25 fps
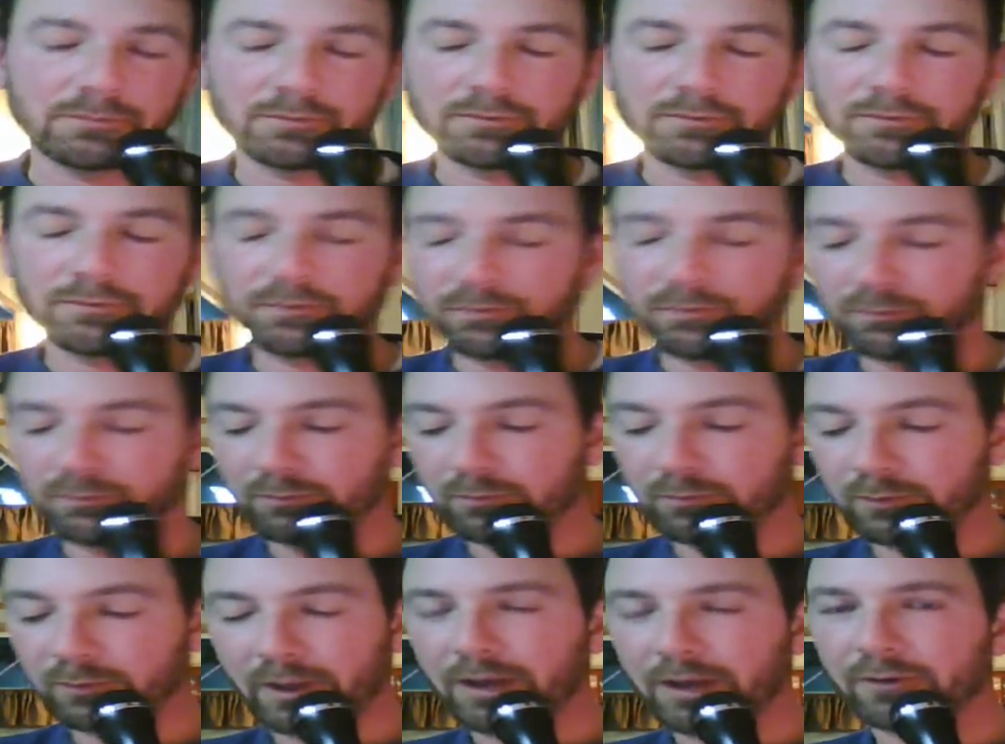
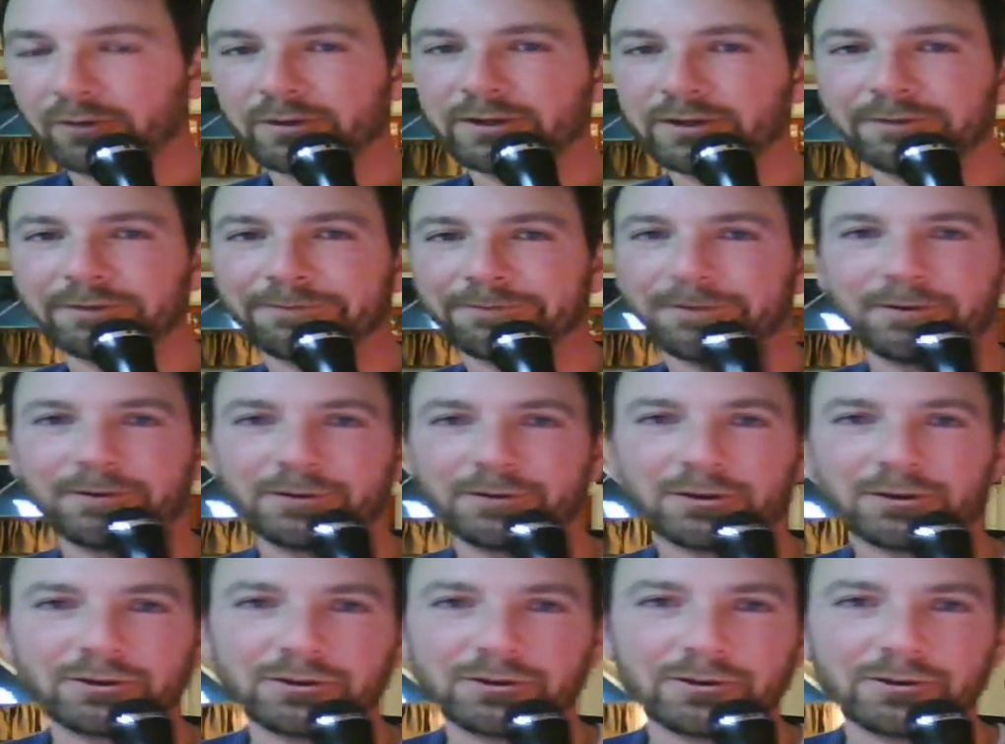I don't need the phone
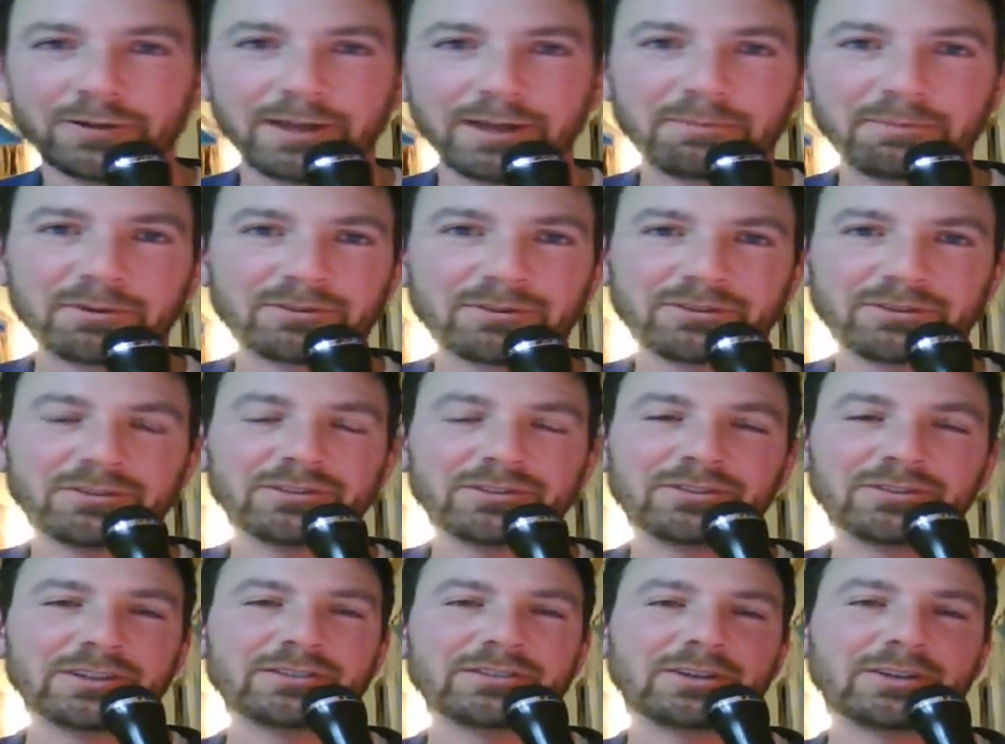to do that because it
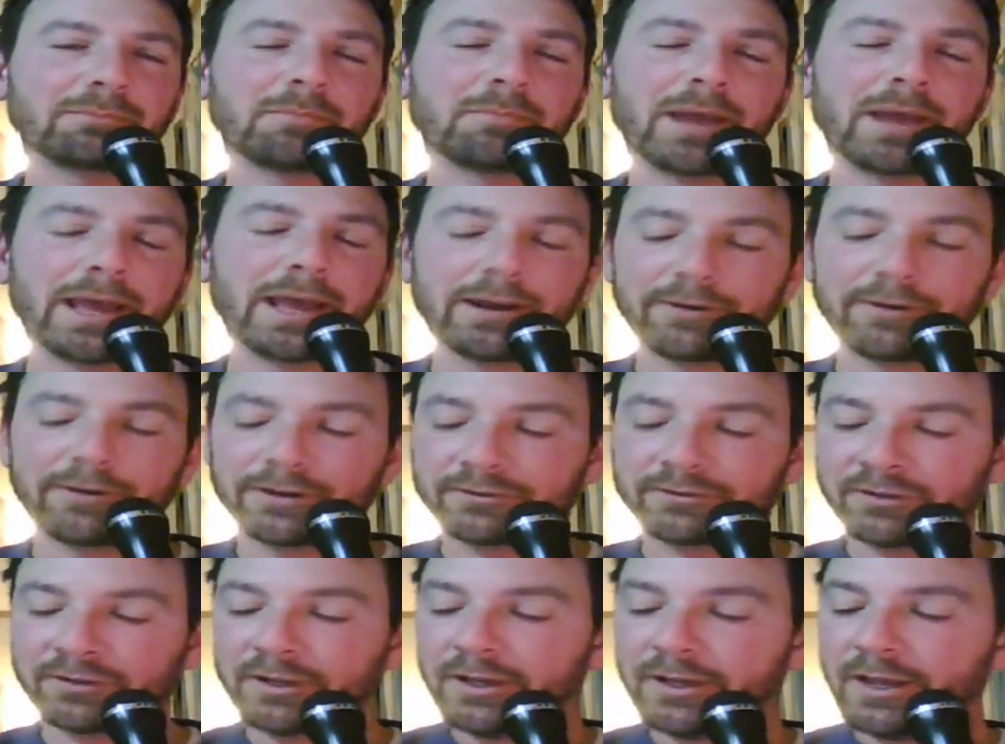just eats up
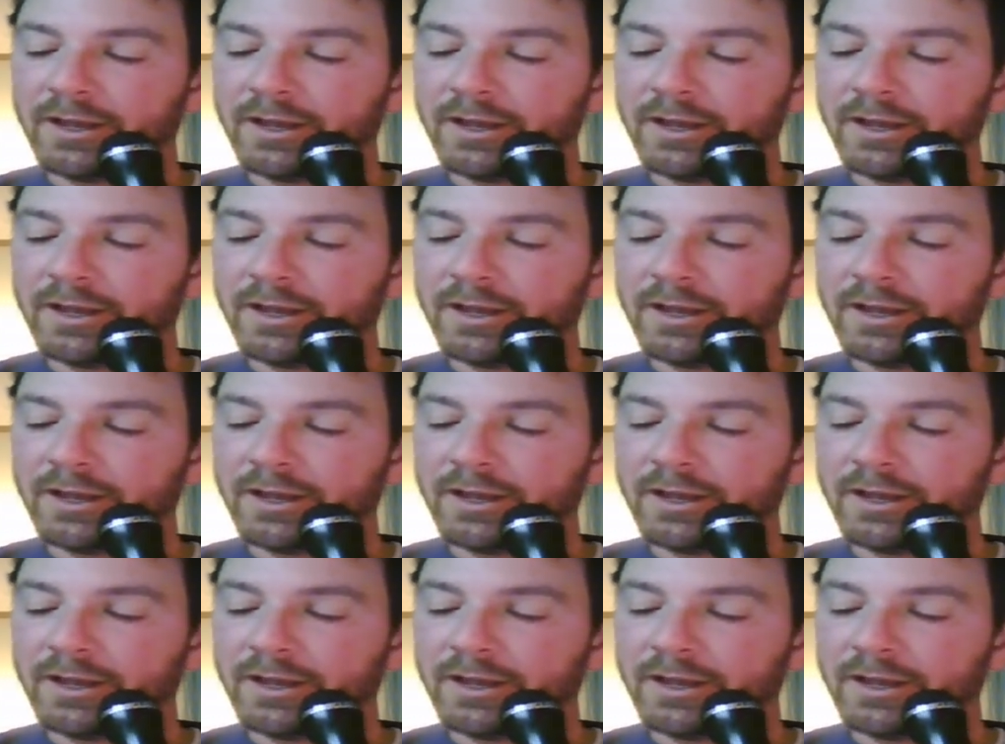batteries.